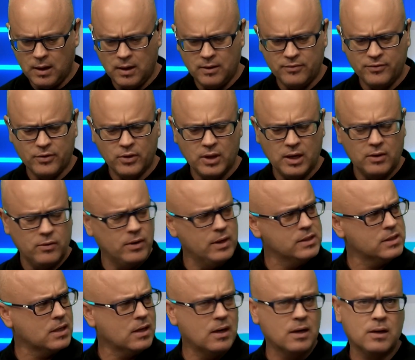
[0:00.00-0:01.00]
For that
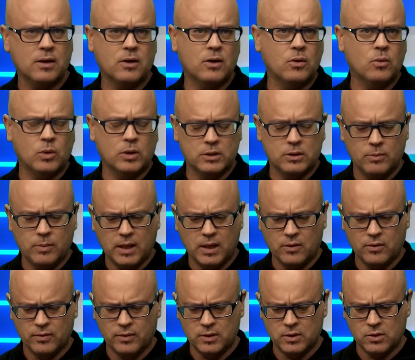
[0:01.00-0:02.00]
reason, I don't know what to make
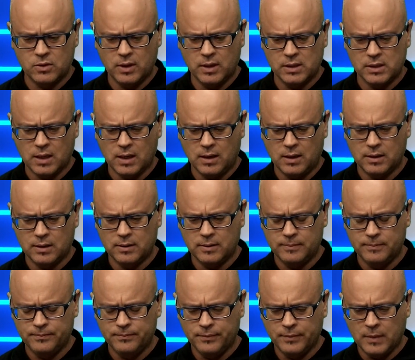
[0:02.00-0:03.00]
of this race, Clyde.
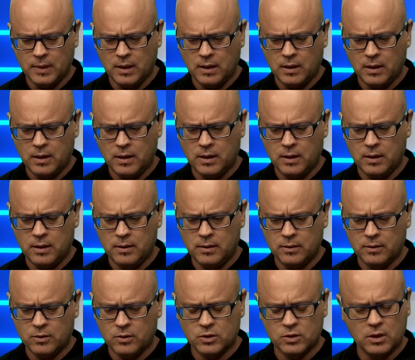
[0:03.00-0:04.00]

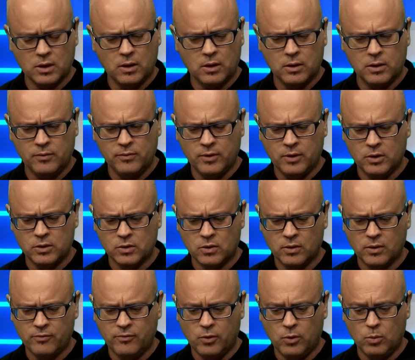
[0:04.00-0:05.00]
Because a lot of those are
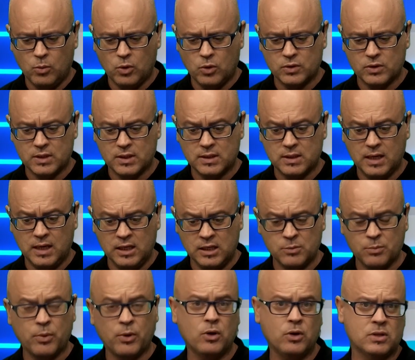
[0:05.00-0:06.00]
the former horses. It's
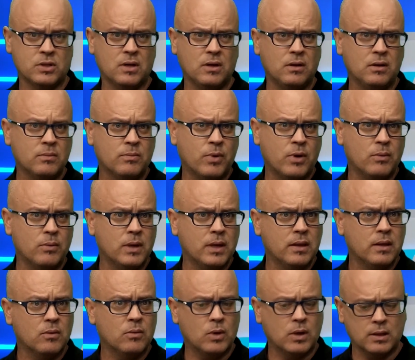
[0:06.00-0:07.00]
Personal, probably
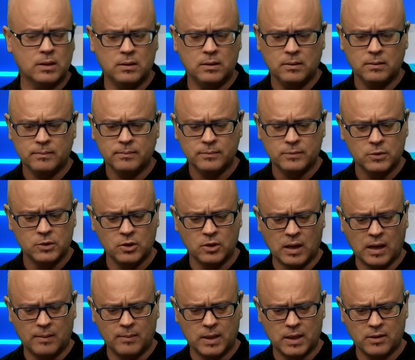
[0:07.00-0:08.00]
the one to
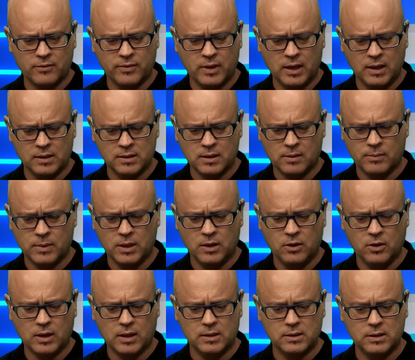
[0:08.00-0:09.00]
come out of that. I mean,
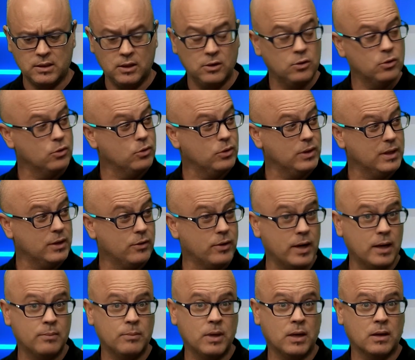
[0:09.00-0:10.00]
you can see who he
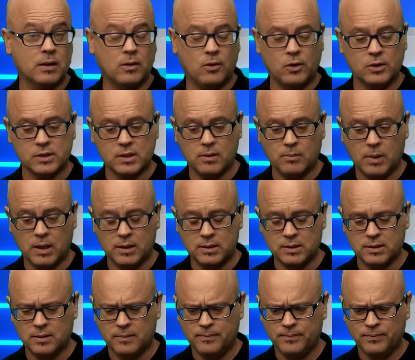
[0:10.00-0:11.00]
ran behind last time
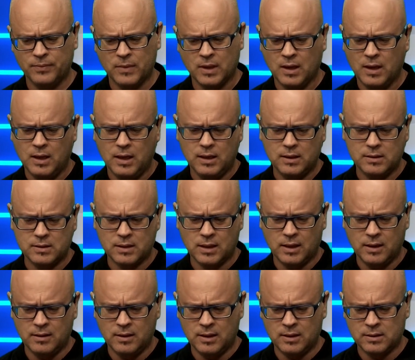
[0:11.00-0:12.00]
out. In
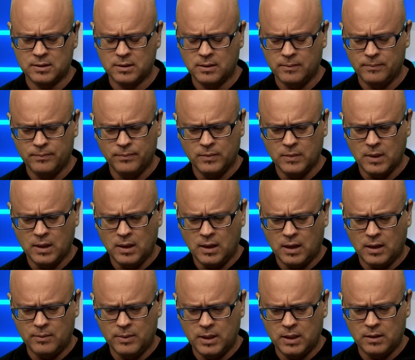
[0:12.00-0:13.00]
saying that,
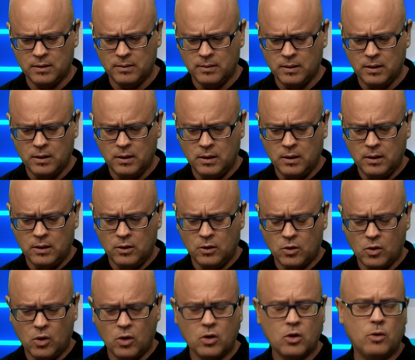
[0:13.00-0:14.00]
I mean, you
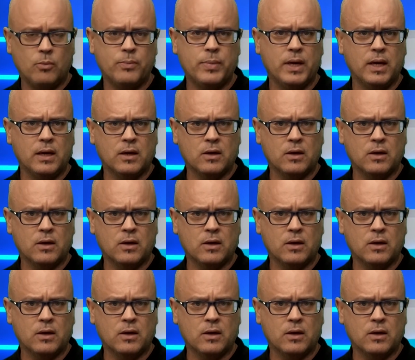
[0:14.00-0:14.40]
can't compare.